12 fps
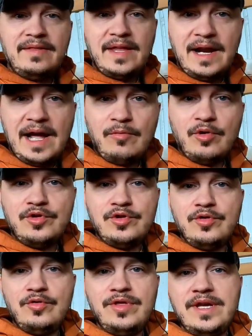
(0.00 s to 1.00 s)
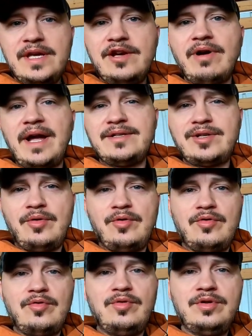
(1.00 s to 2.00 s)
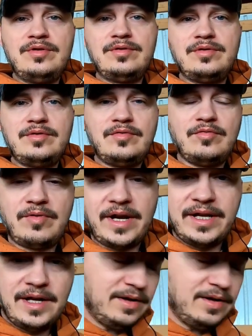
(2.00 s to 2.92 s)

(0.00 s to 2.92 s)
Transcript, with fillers: and then I will do the grand total right